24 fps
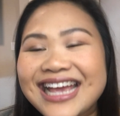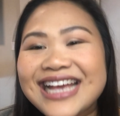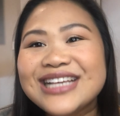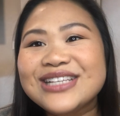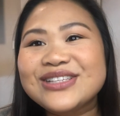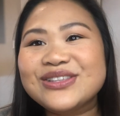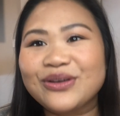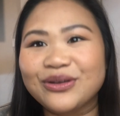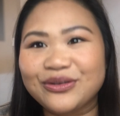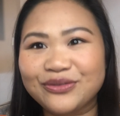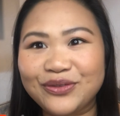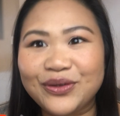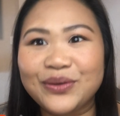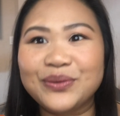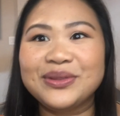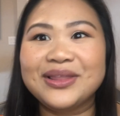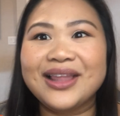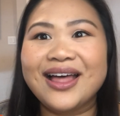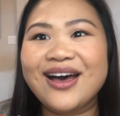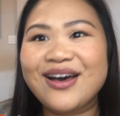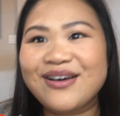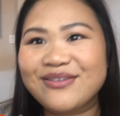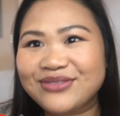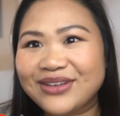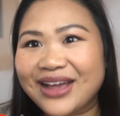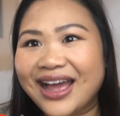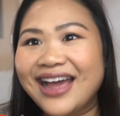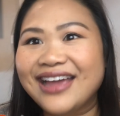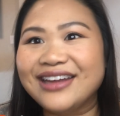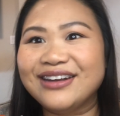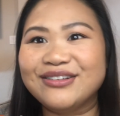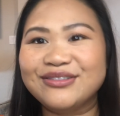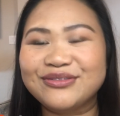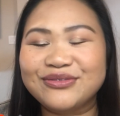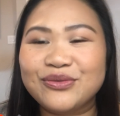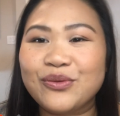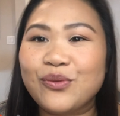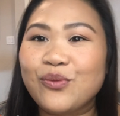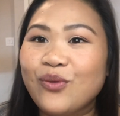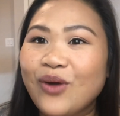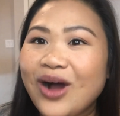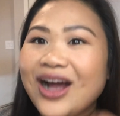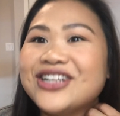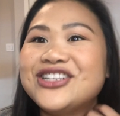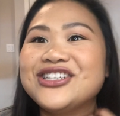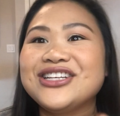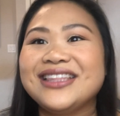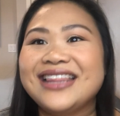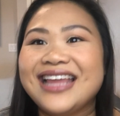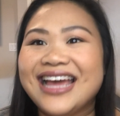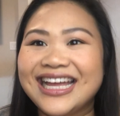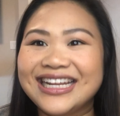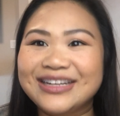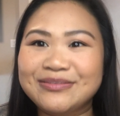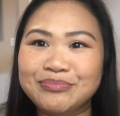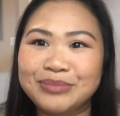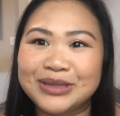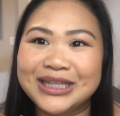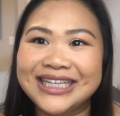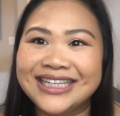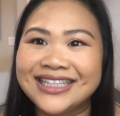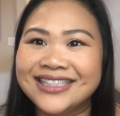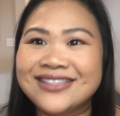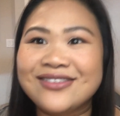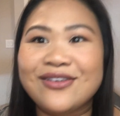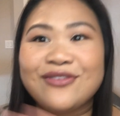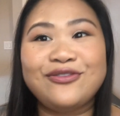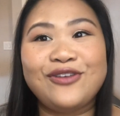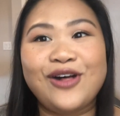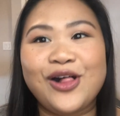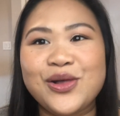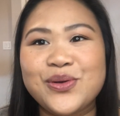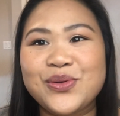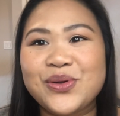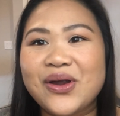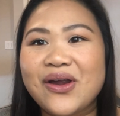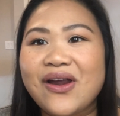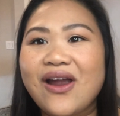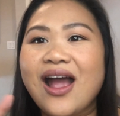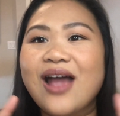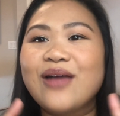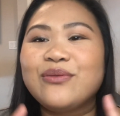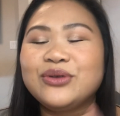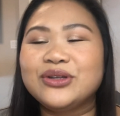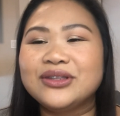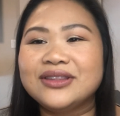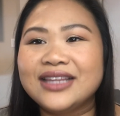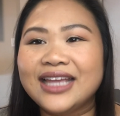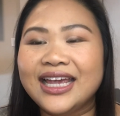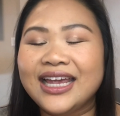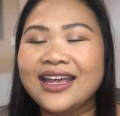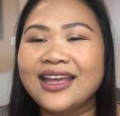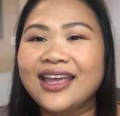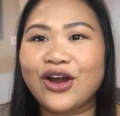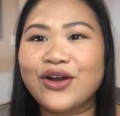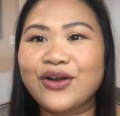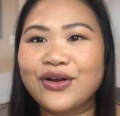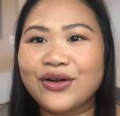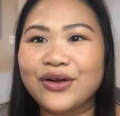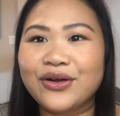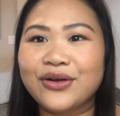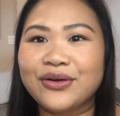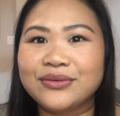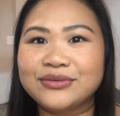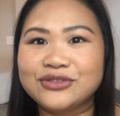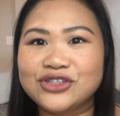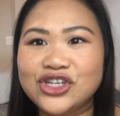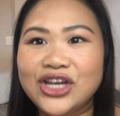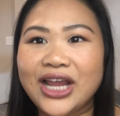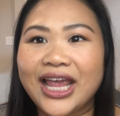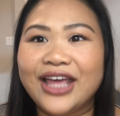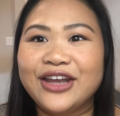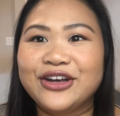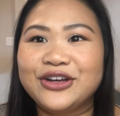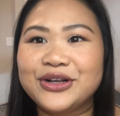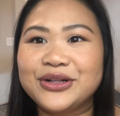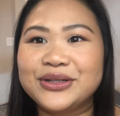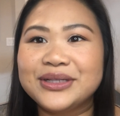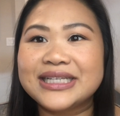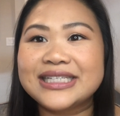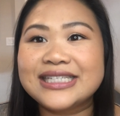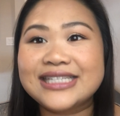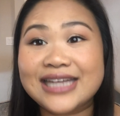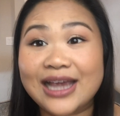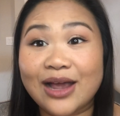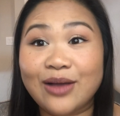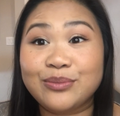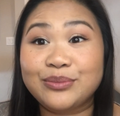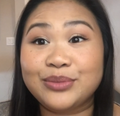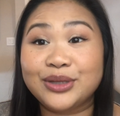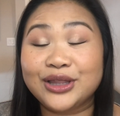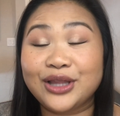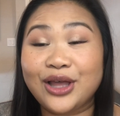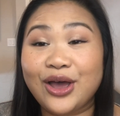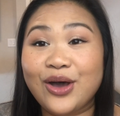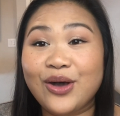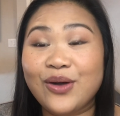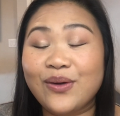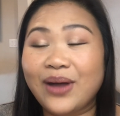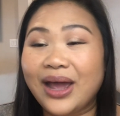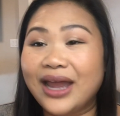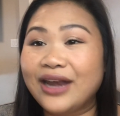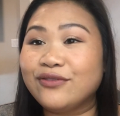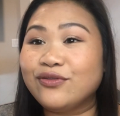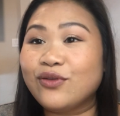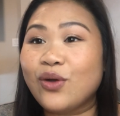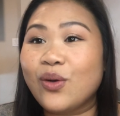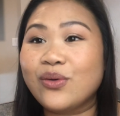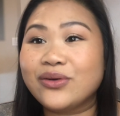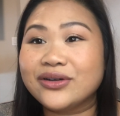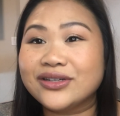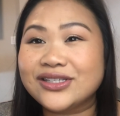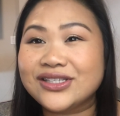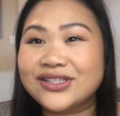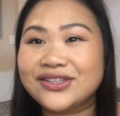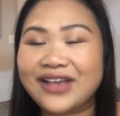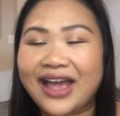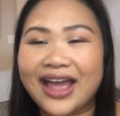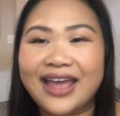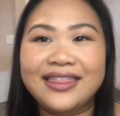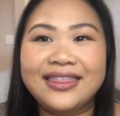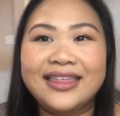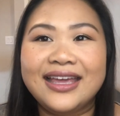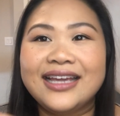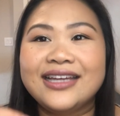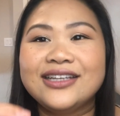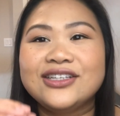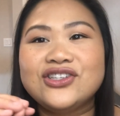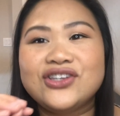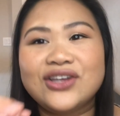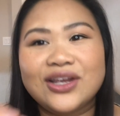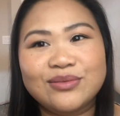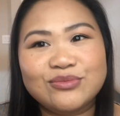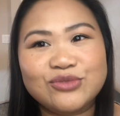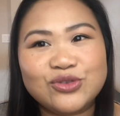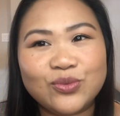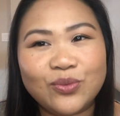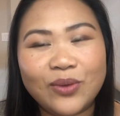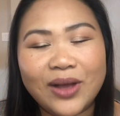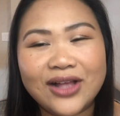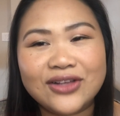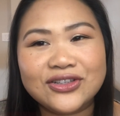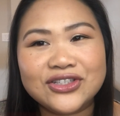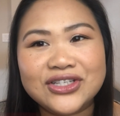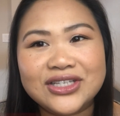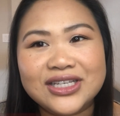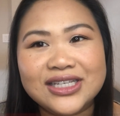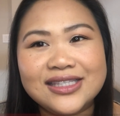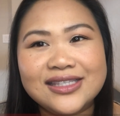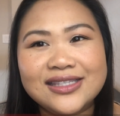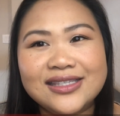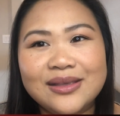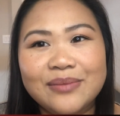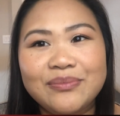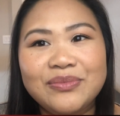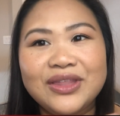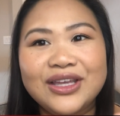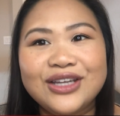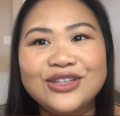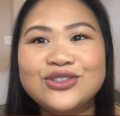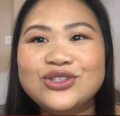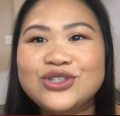So if you love kind of watching that, please follow her. I will link her channel down below. And of course, I think James Welsh did something